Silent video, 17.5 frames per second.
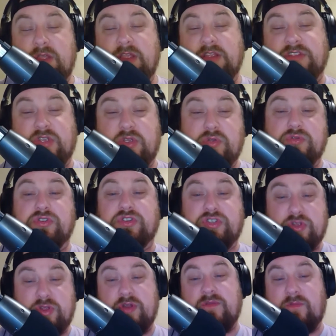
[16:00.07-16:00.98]
is who
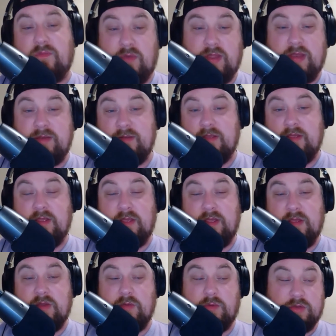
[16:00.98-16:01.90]
should have won,
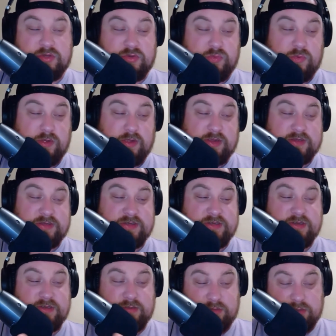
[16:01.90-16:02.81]
which
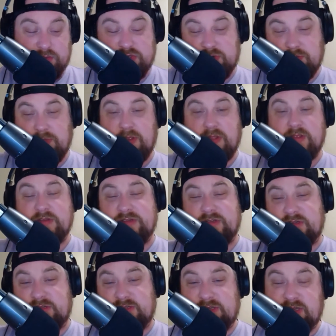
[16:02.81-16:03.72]
was Lucha Brothers
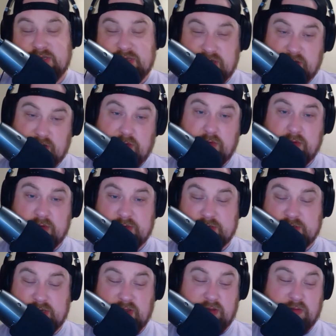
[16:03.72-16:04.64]
and Santana
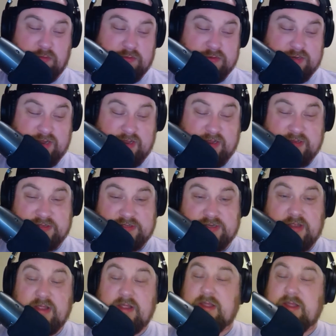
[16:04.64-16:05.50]
and Ortiz.